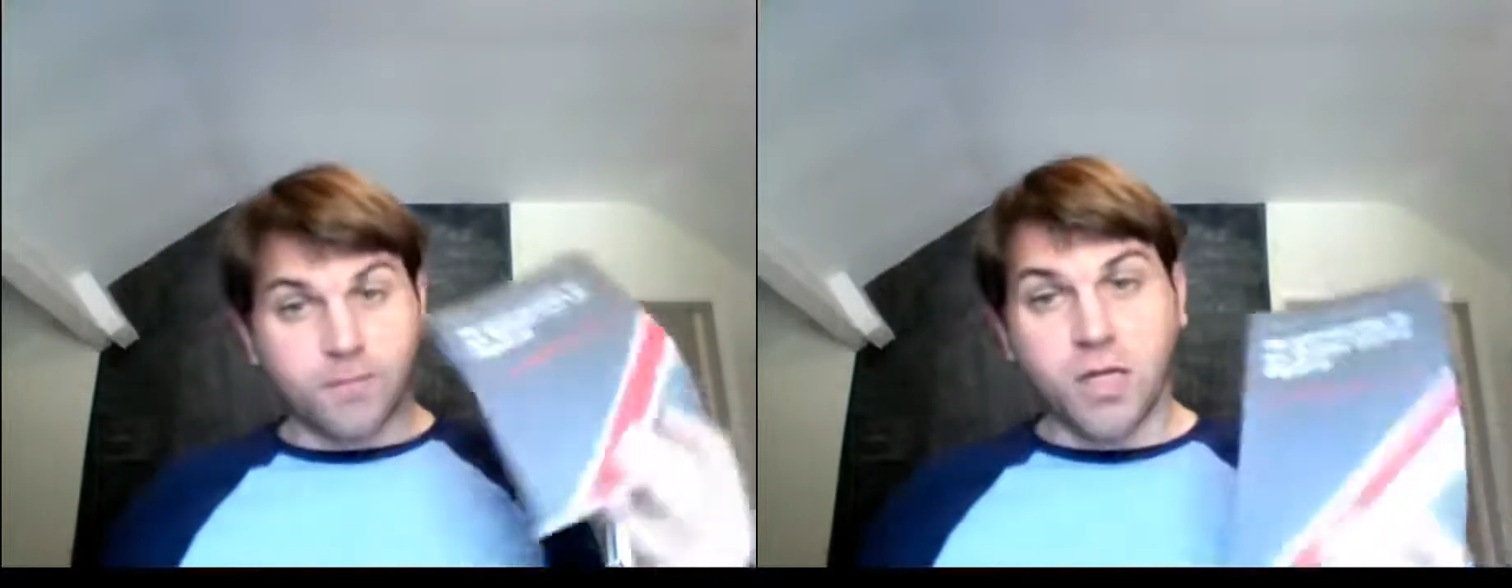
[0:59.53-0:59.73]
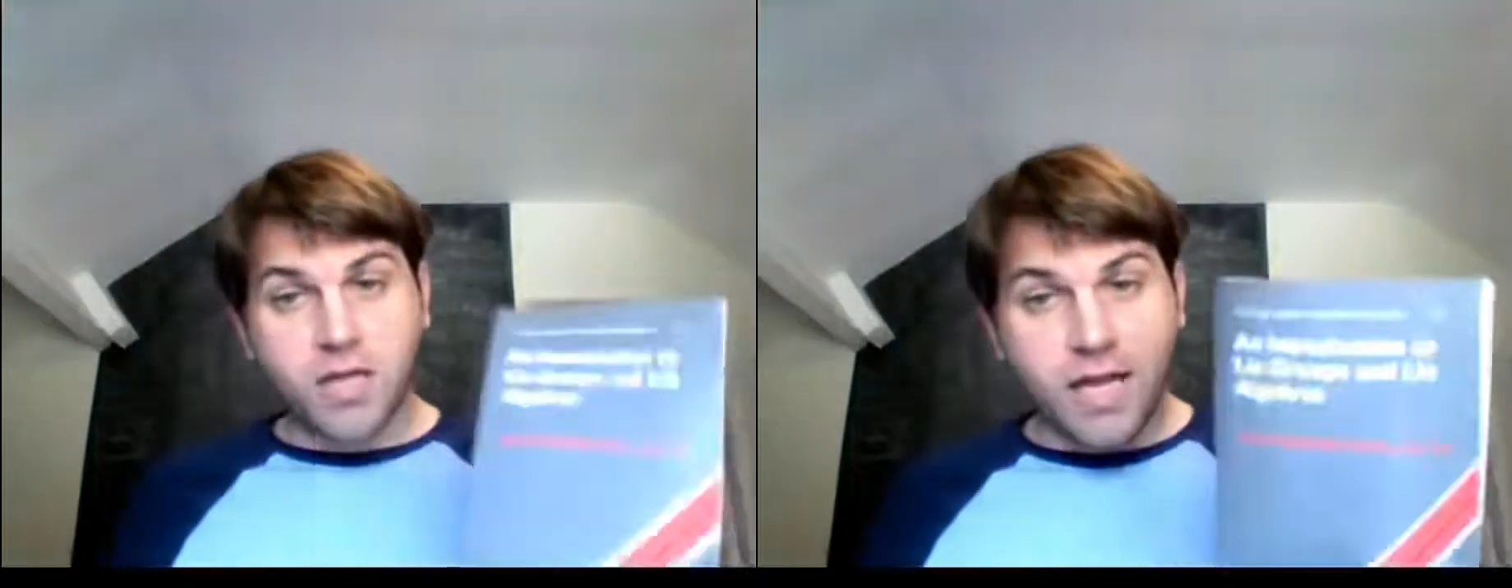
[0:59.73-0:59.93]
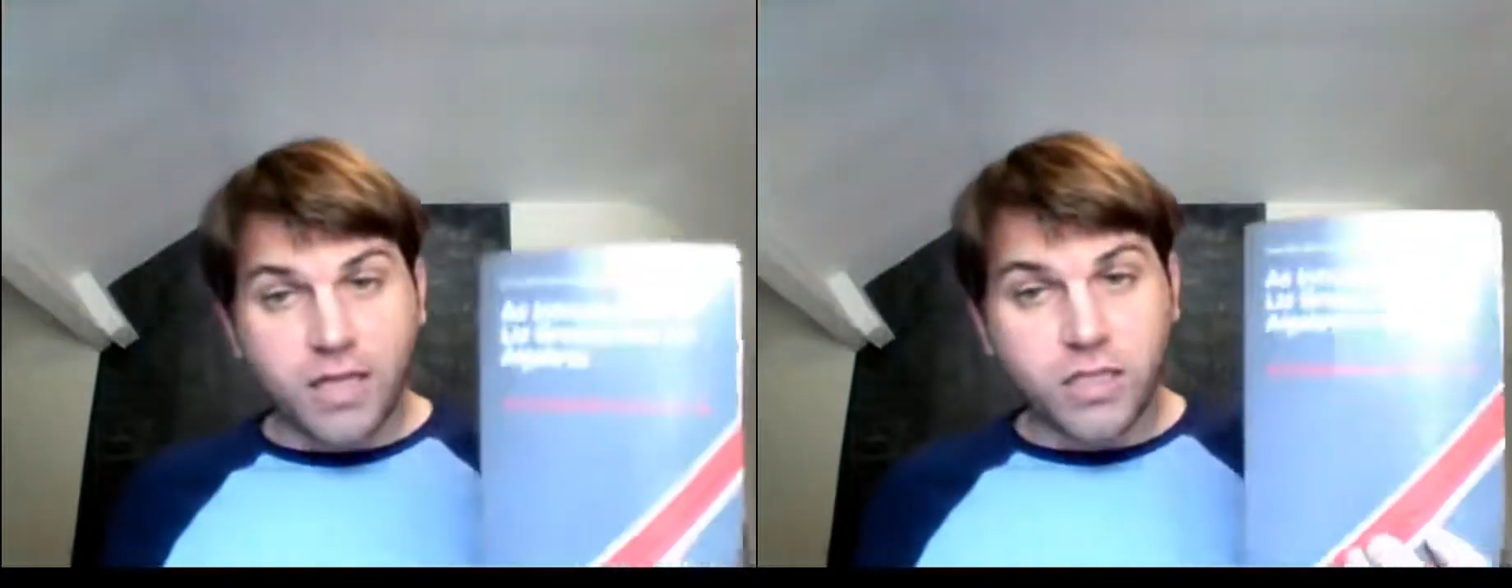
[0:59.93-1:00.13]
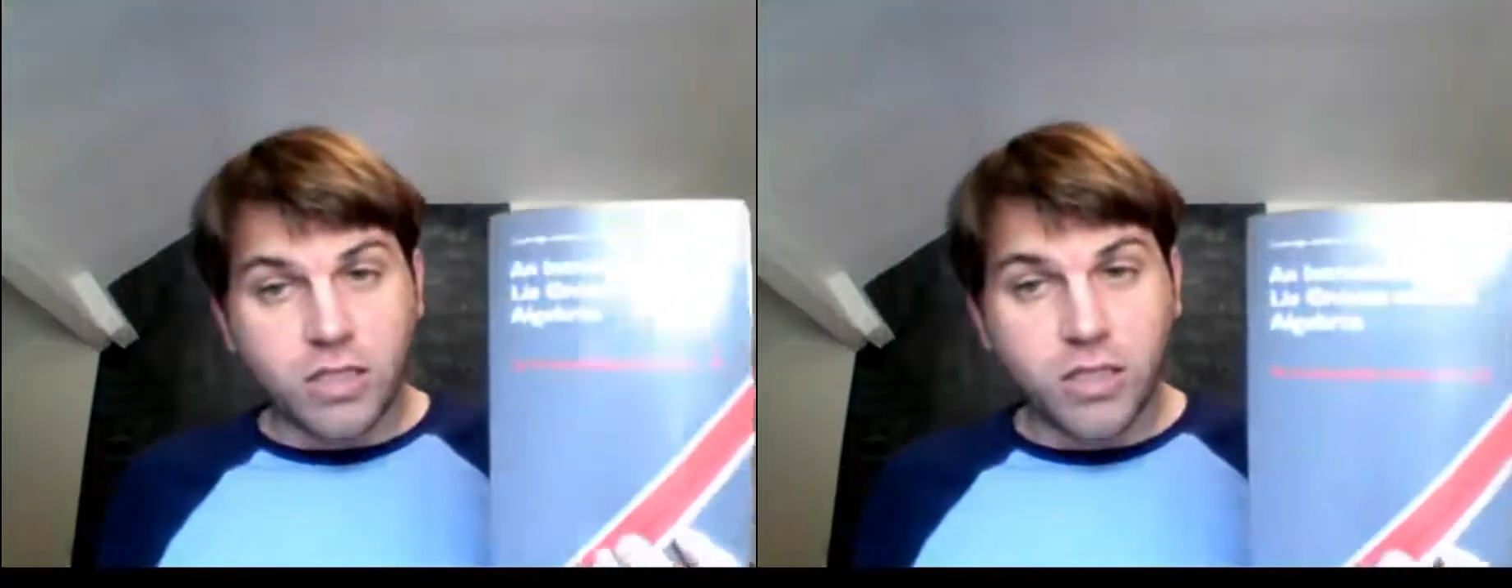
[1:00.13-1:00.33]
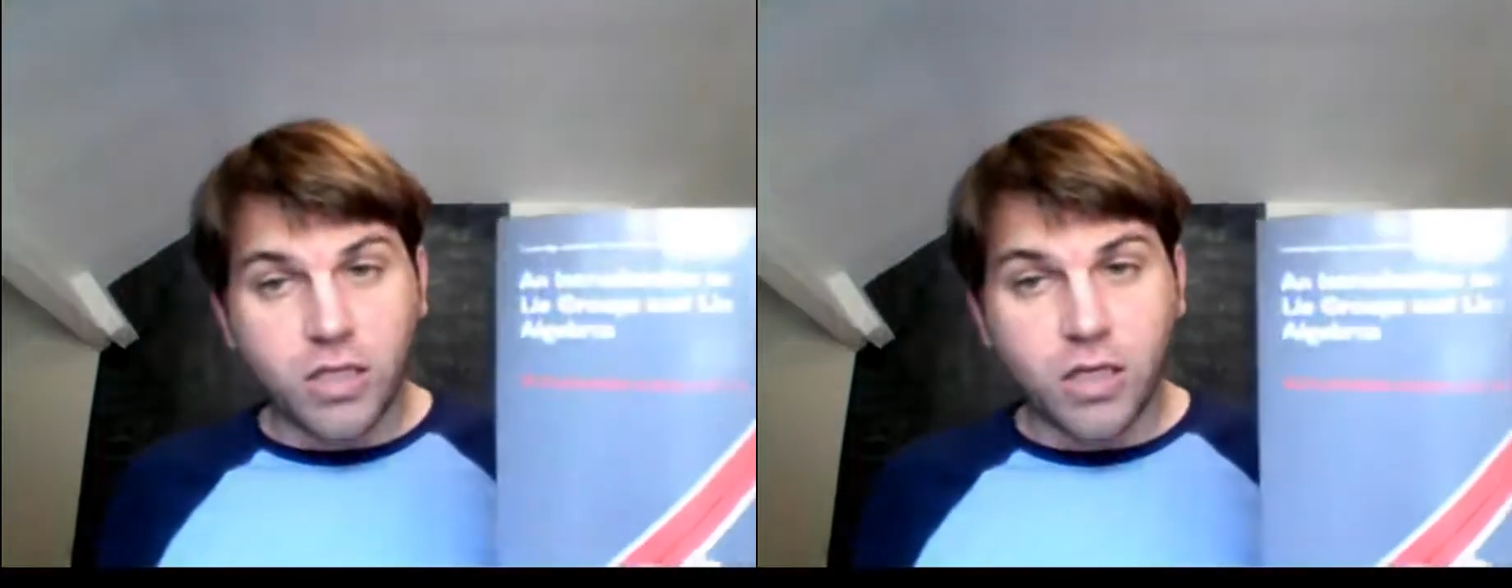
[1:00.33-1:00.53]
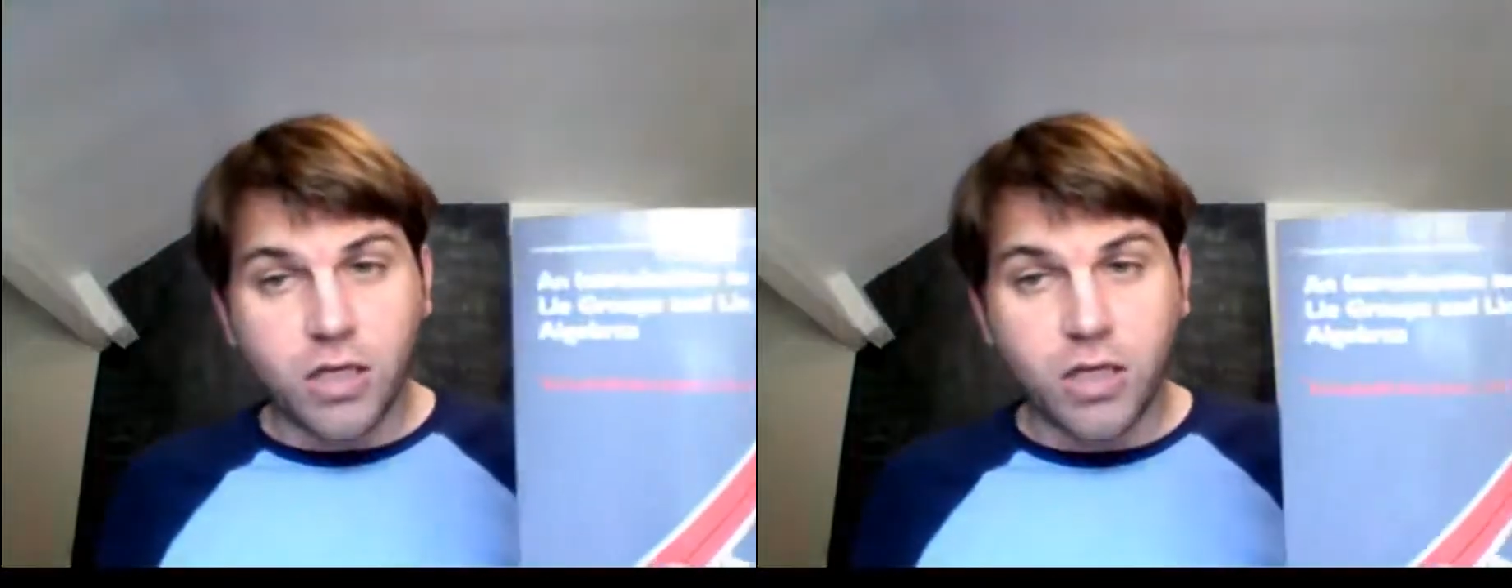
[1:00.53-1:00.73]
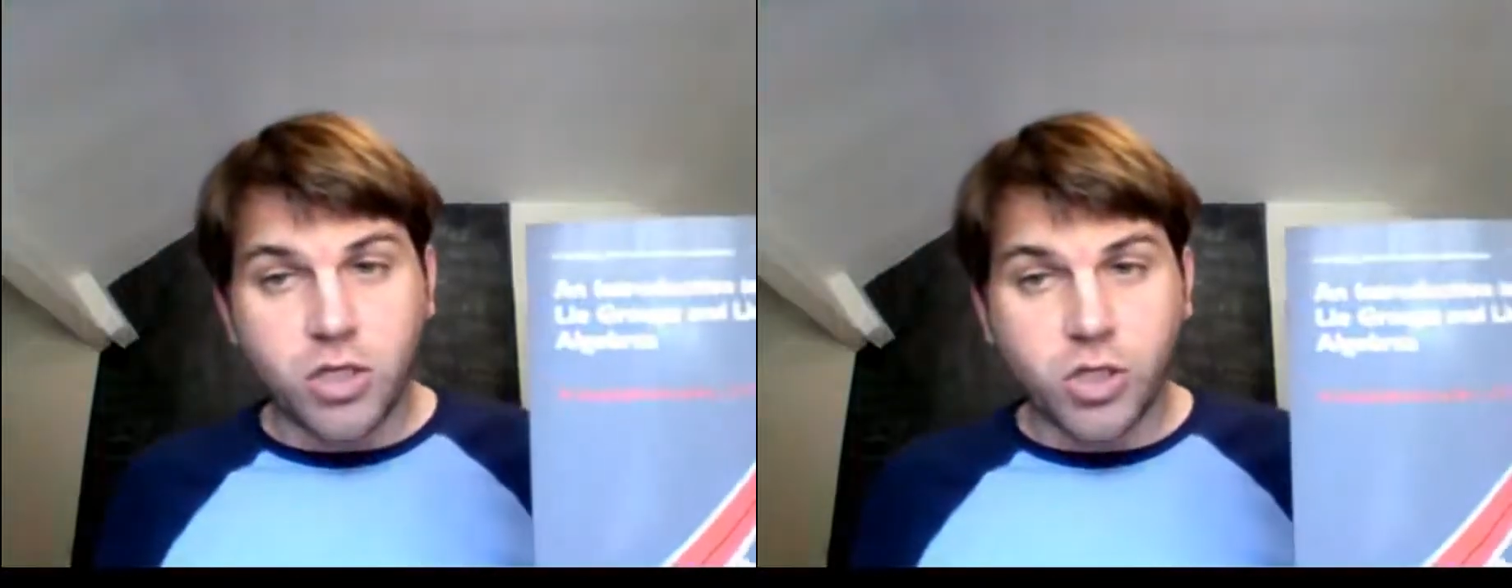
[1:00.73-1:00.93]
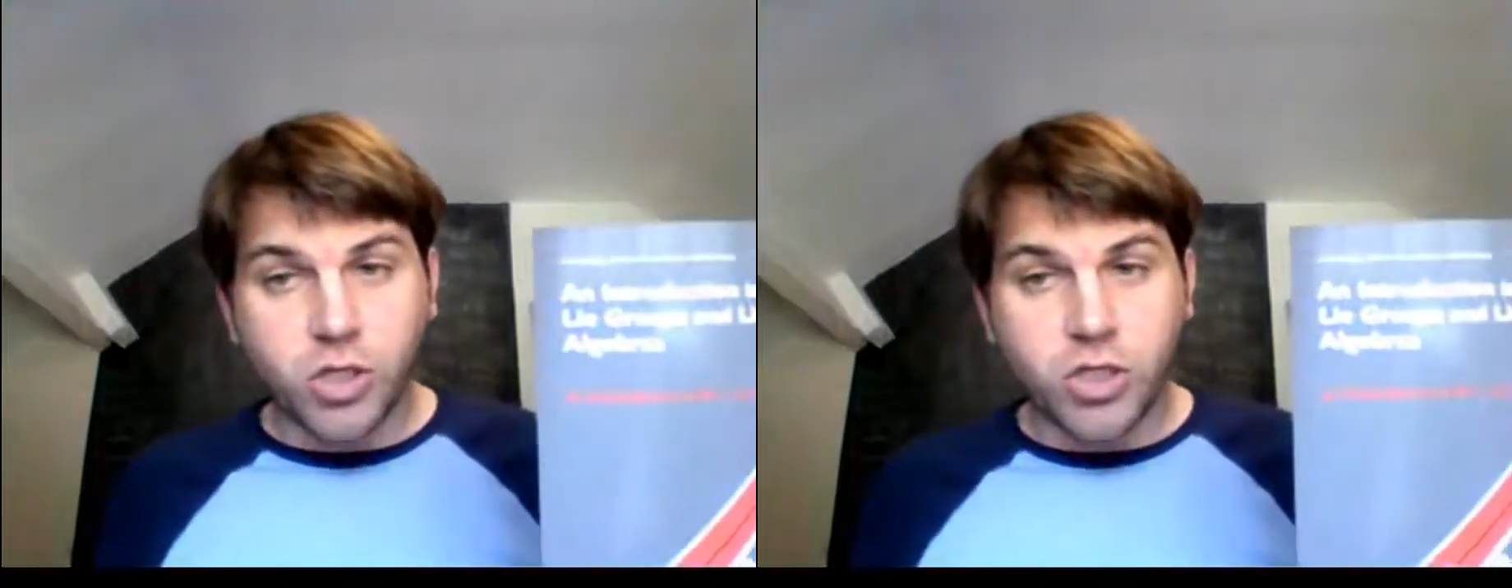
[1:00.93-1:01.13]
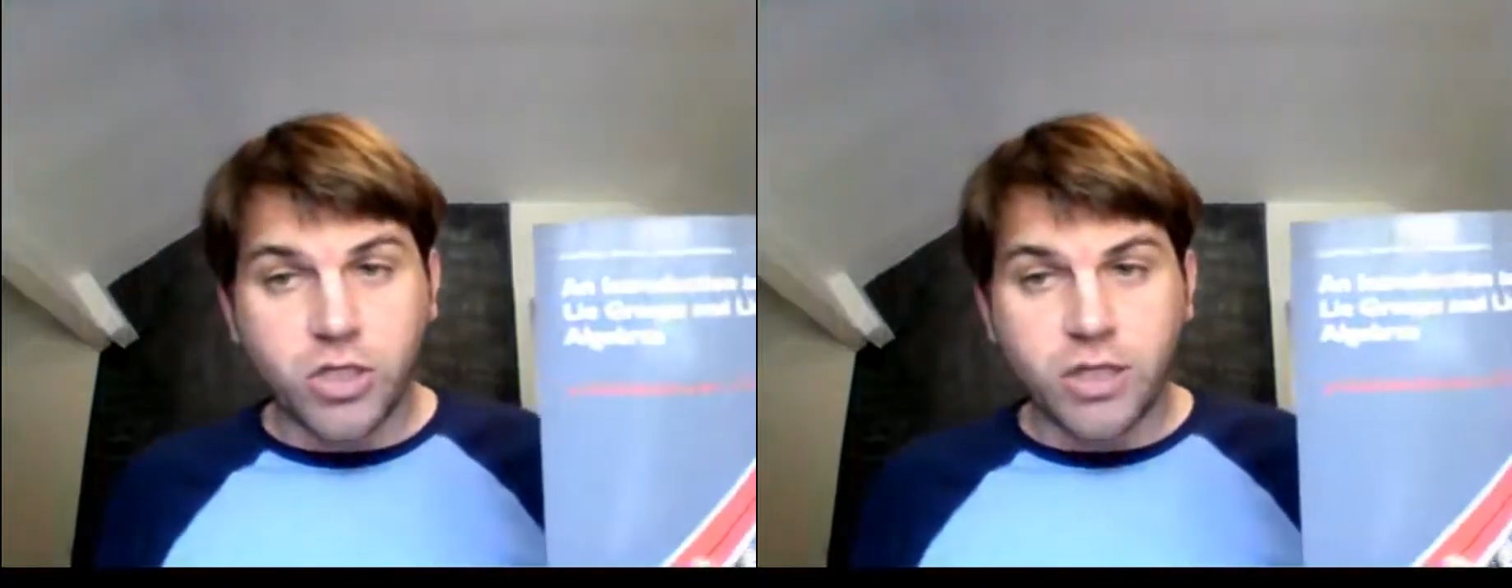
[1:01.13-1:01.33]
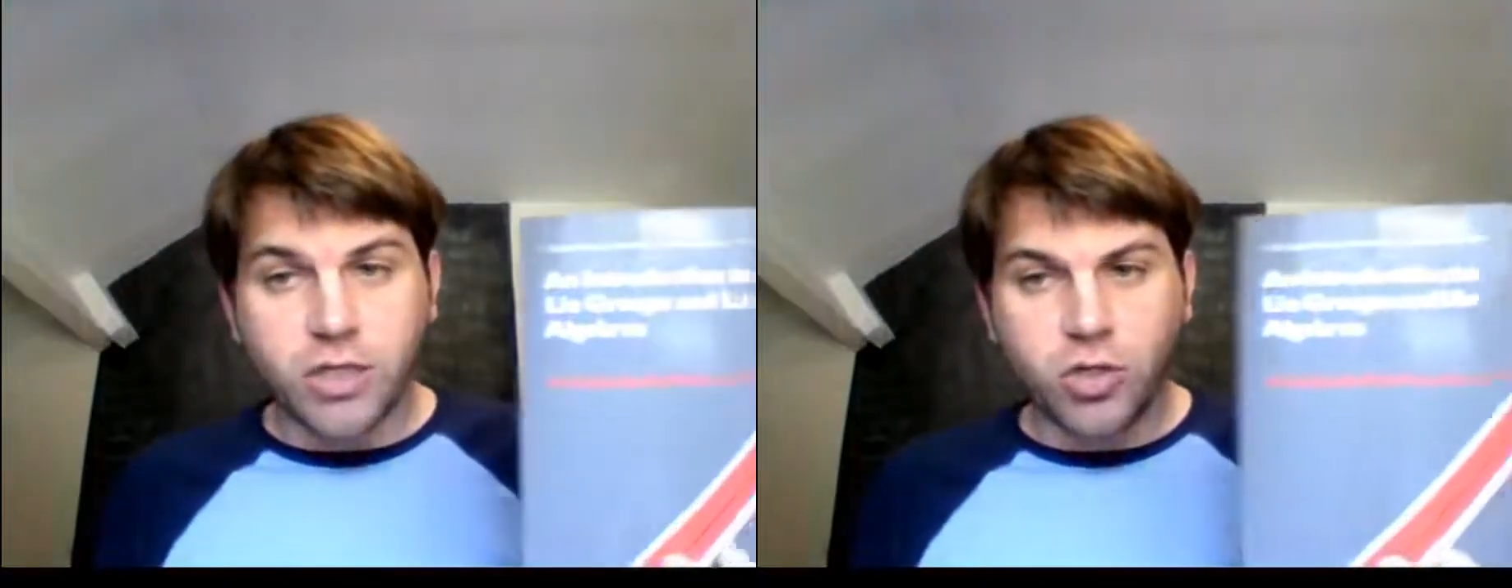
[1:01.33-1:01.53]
Next, uh, Introduction to Lie